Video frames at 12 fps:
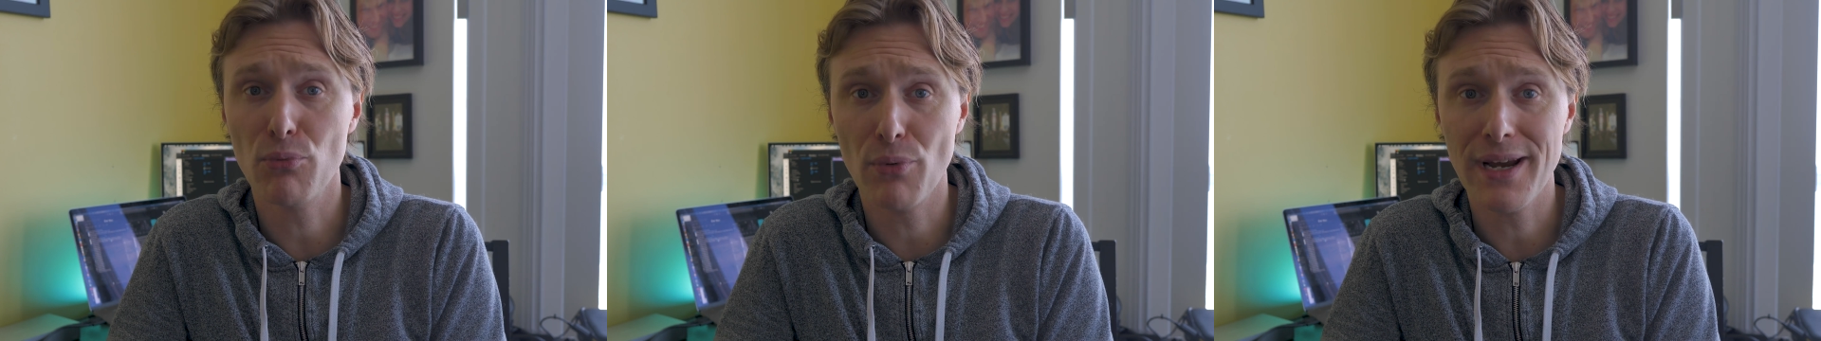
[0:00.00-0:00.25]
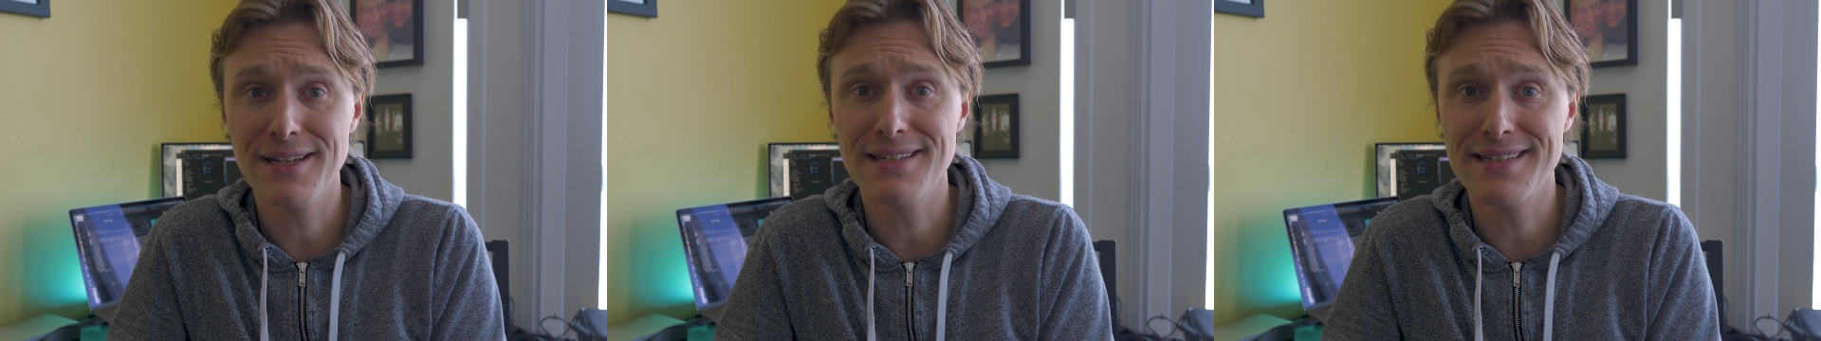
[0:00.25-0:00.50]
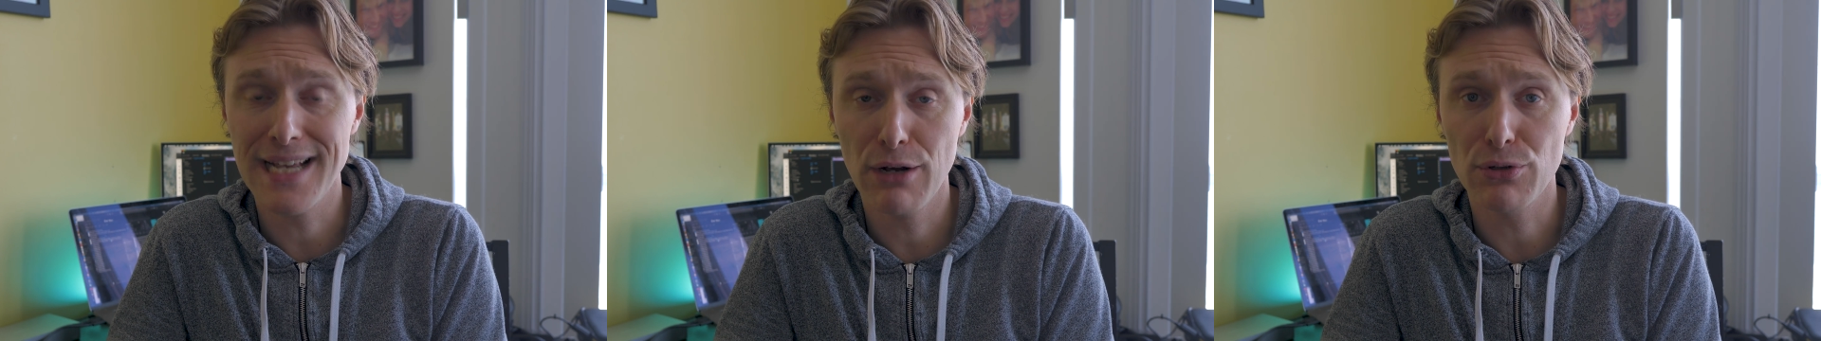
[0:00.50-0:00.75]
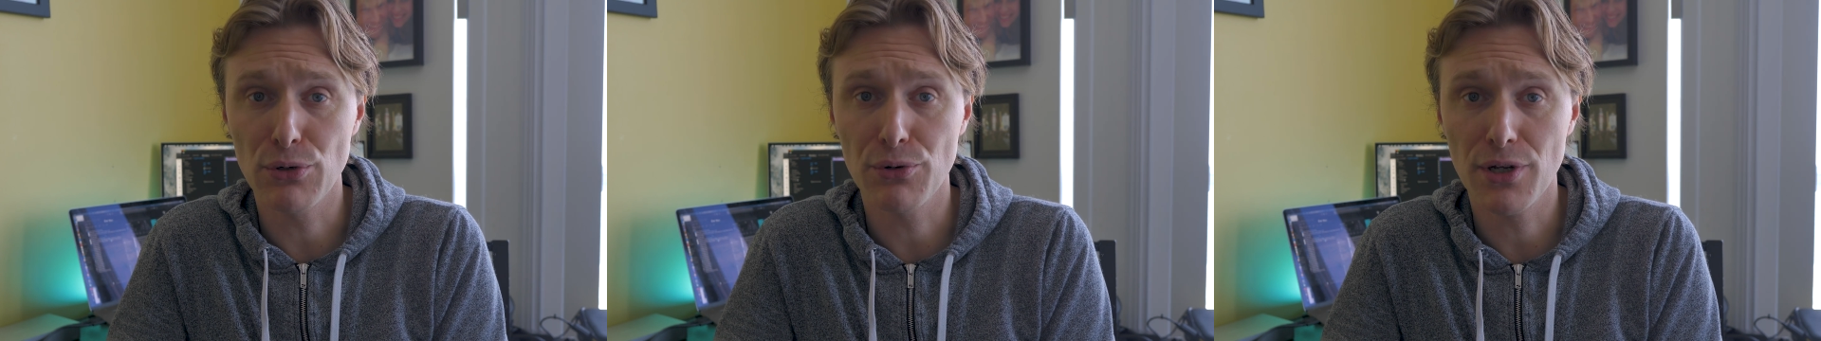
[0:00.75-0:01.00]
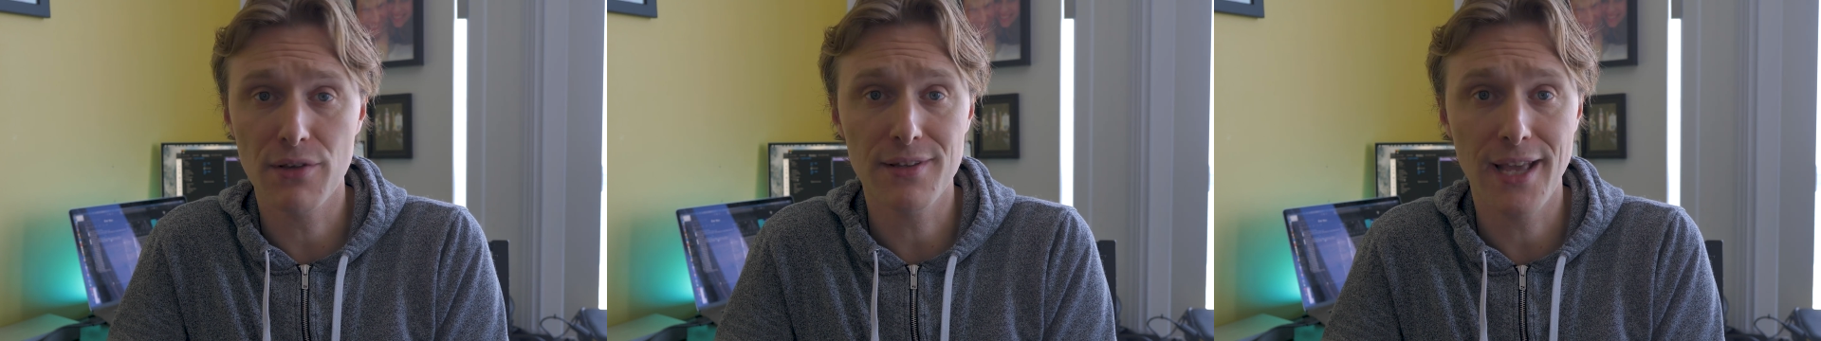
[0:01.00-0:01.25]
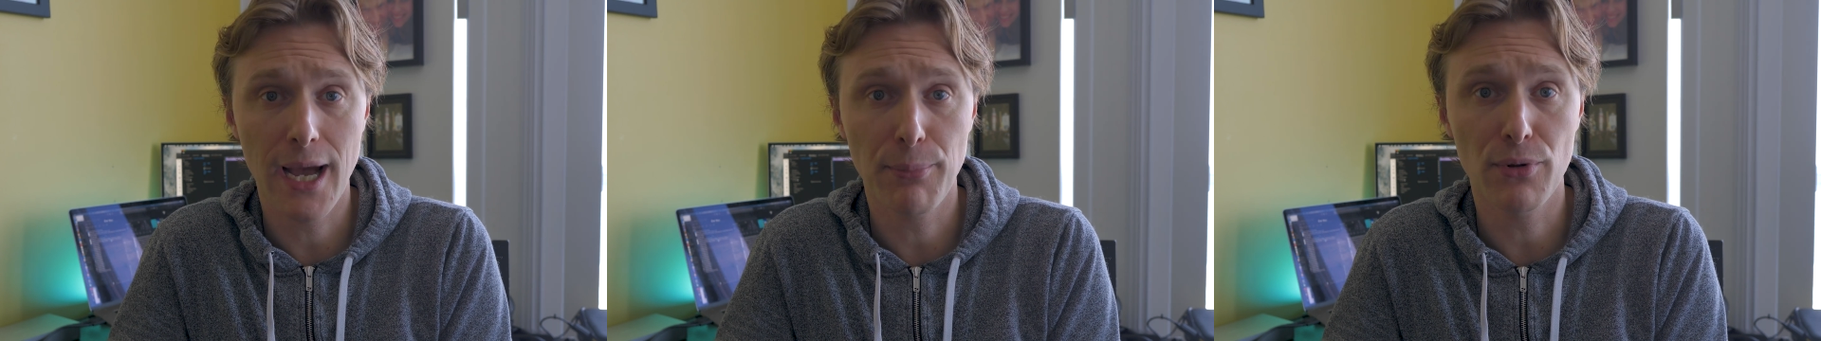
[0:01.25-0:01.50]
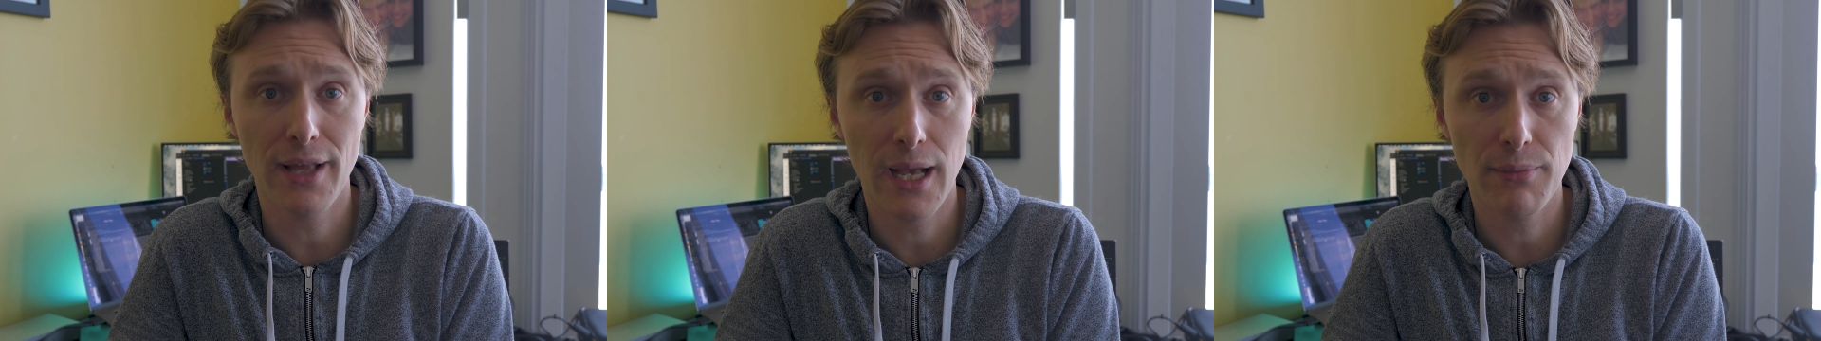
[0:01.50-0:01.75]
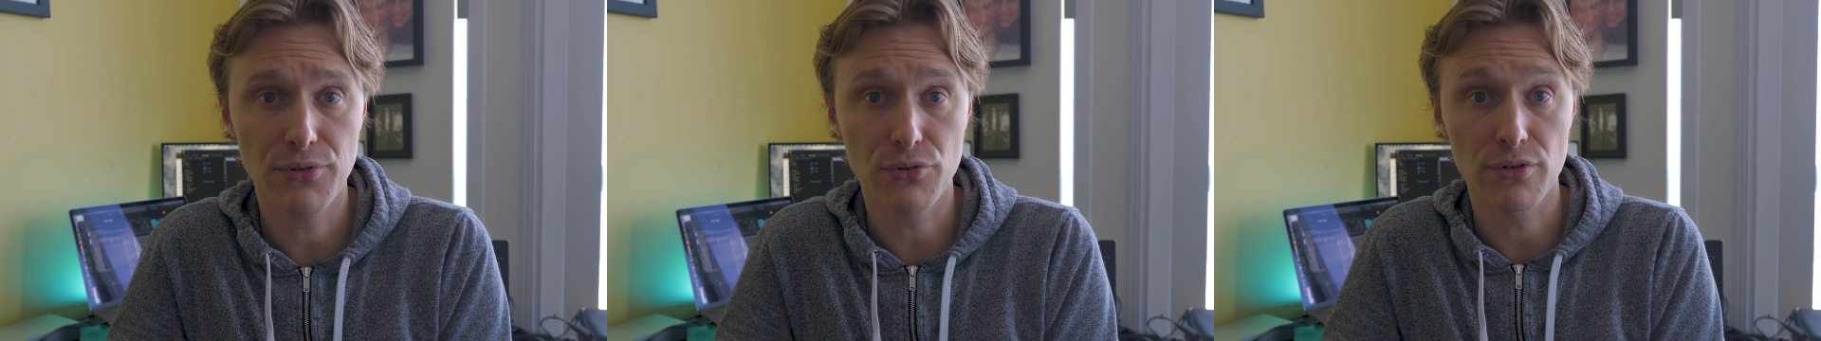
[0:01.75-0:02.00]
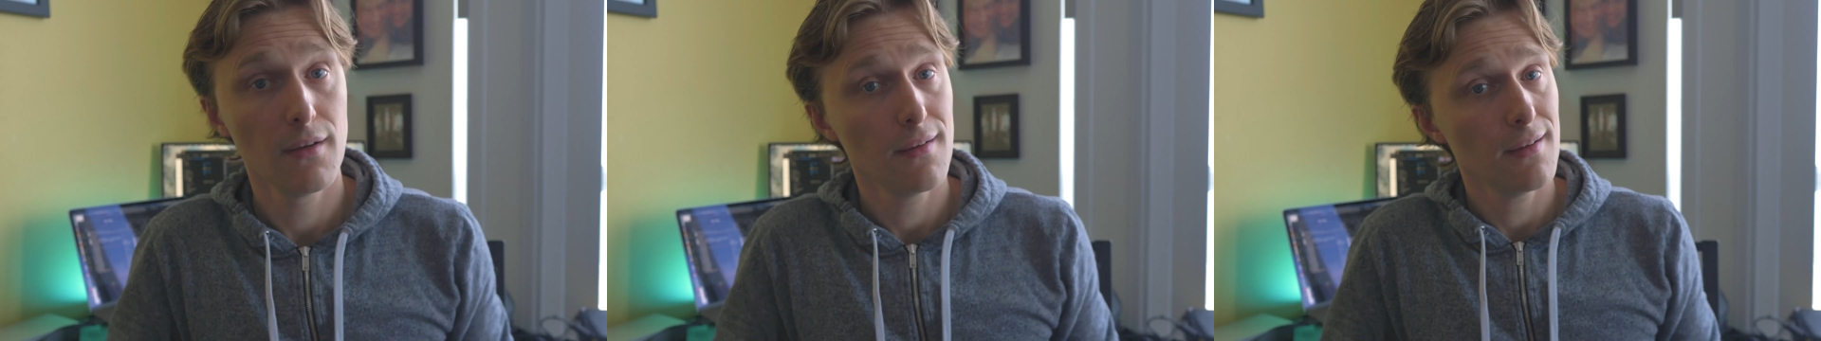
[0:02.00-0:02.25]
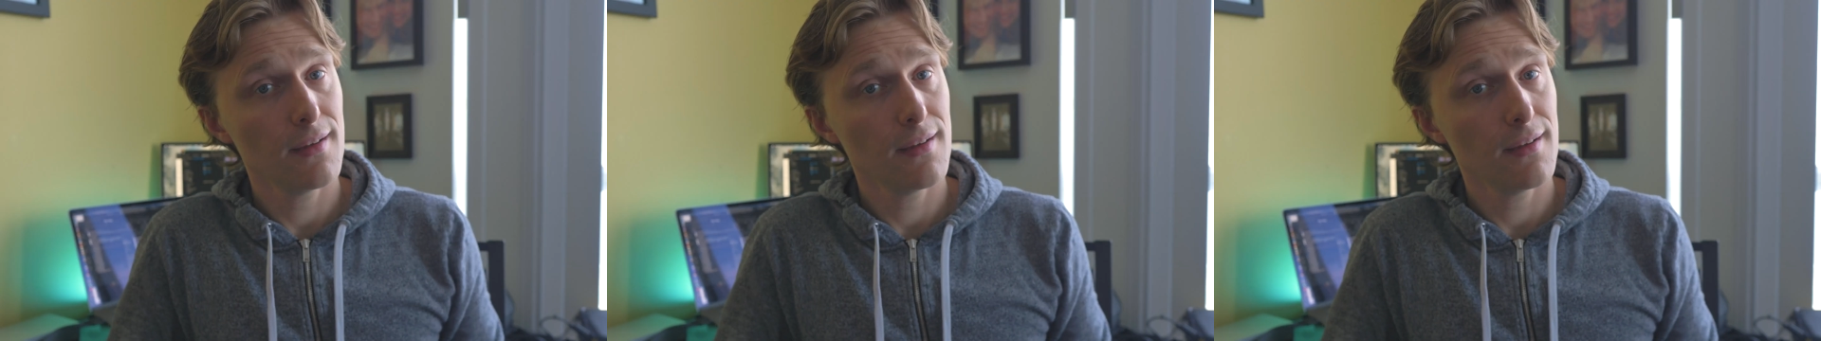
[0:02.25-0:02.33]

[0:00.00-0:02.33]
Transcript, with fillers: ranked download on the Apple App Store.